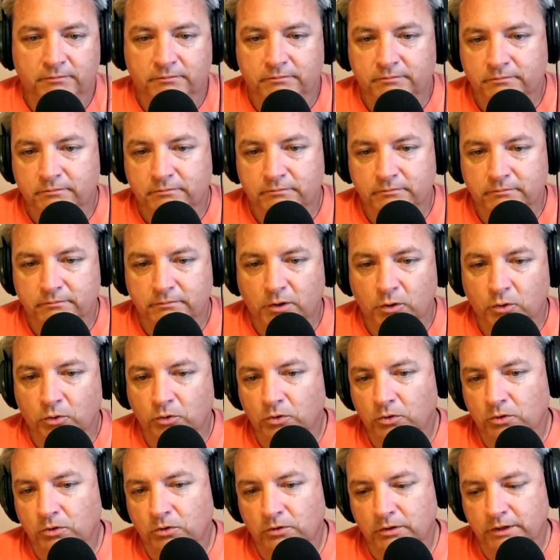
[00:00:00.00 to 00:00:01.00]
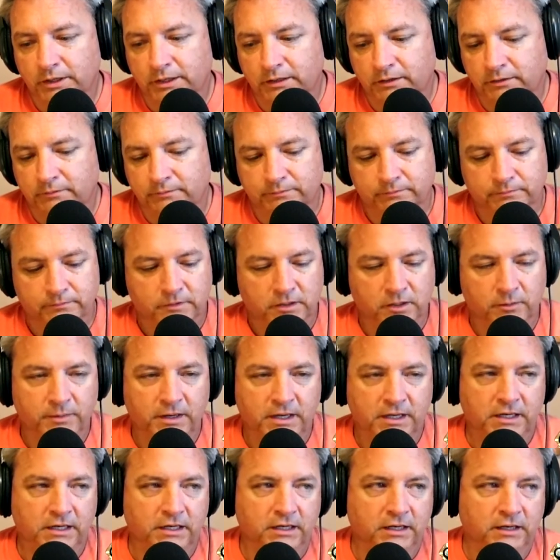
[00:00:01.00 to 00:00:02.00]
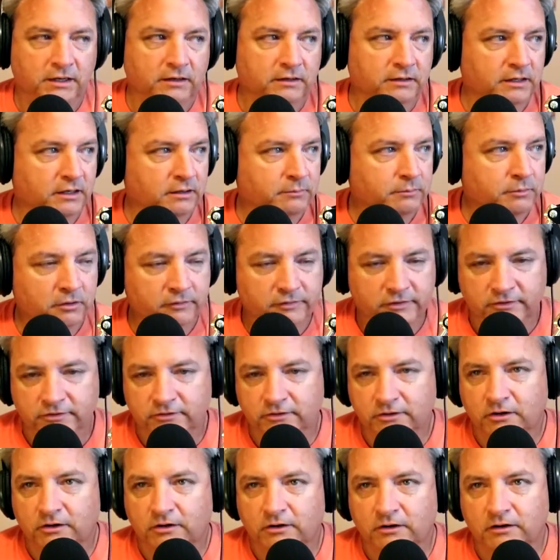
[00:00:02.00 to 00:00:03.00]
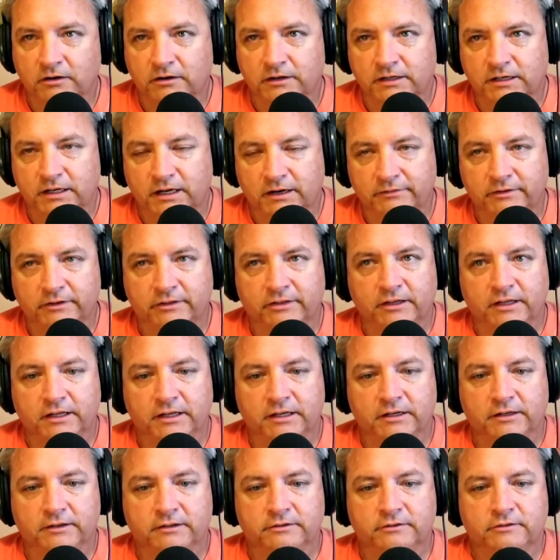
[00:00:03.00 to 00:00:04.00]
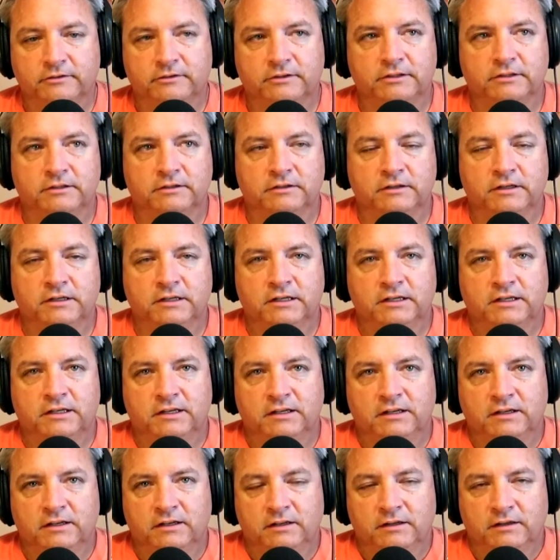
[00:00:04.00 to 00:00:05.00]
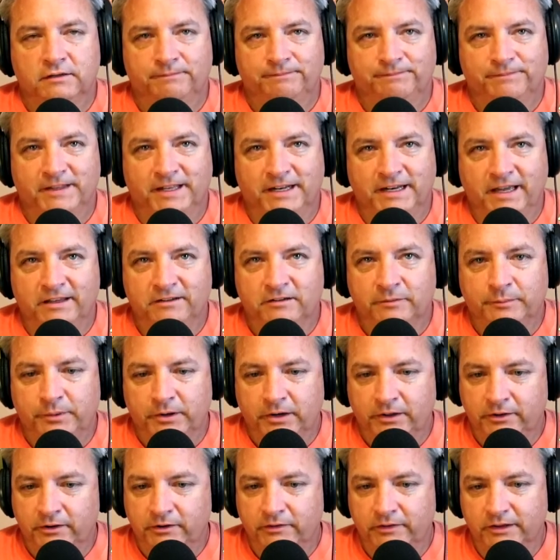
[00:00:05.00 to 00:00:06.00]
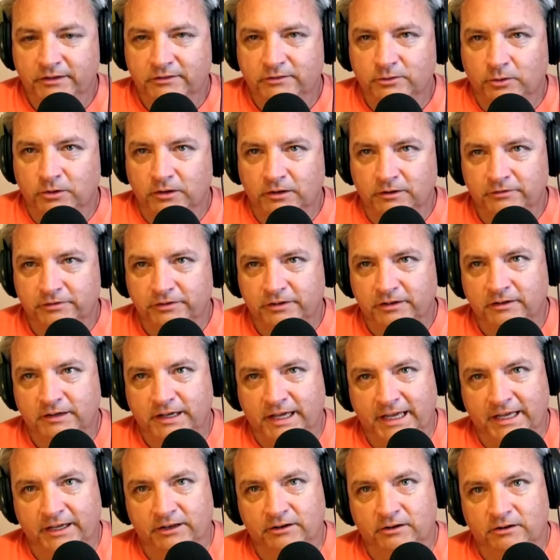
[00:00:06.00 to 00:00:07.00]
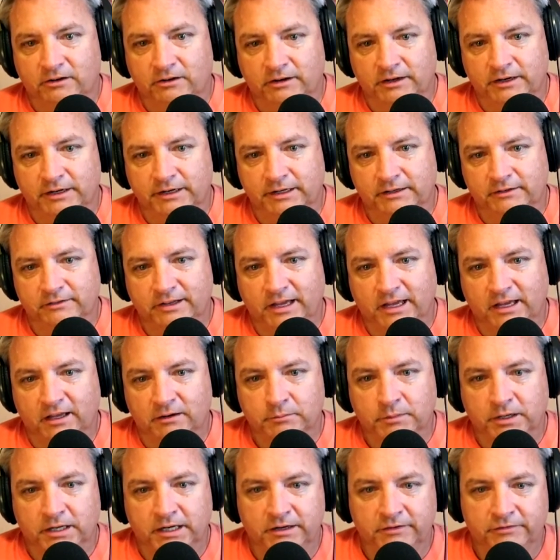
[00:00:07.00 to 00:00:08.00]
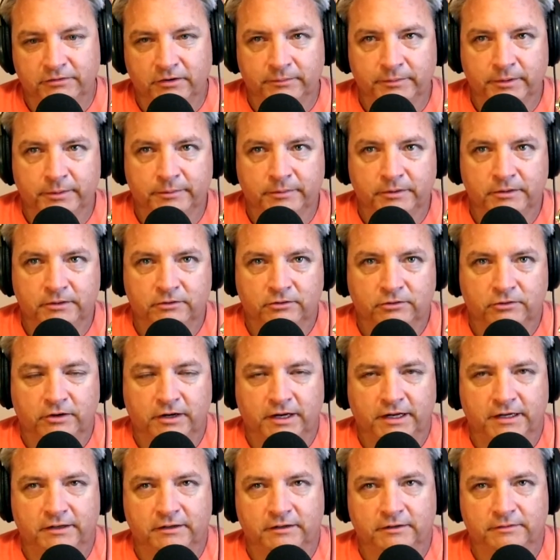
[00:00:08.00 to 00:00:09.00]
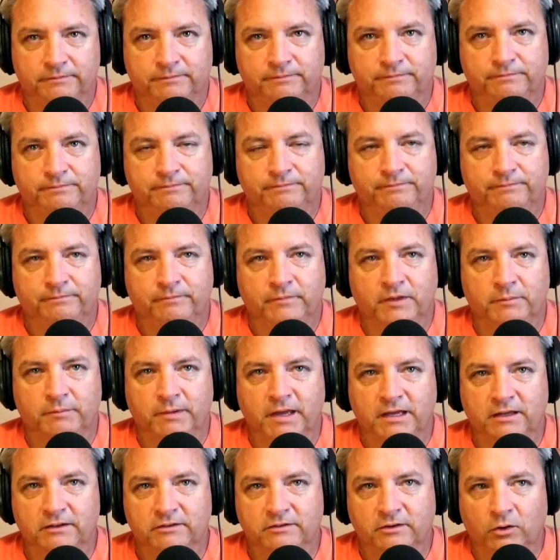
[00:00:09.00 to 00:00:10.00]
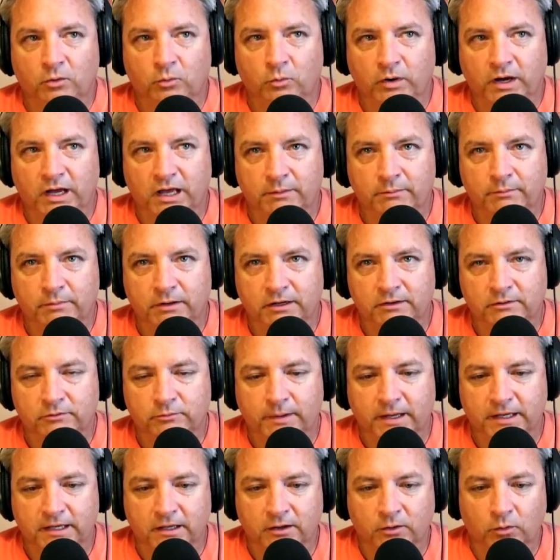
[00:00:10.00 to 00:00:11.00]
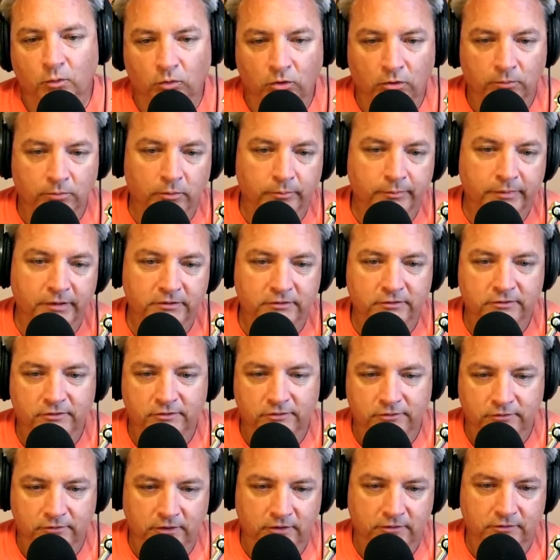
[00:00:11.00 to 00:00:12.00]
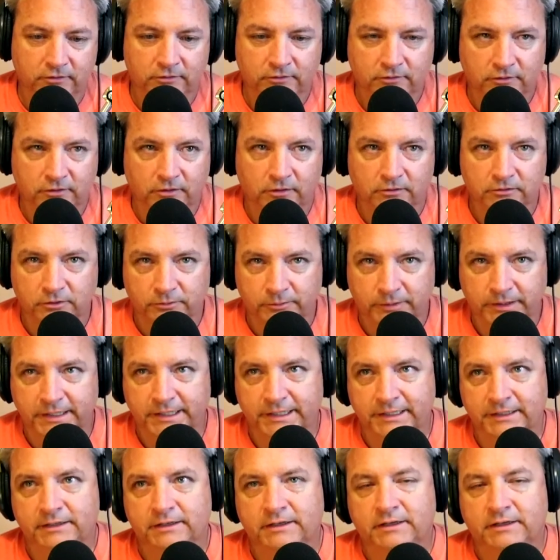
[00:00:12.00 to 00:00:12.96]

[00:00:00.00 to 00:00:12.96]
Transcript: mogul and a comedian and a movie star and everything else, and he has a brother that's sort of hanging on and taking money from him and trying to make his own way, but is making horrible business decisions along the way.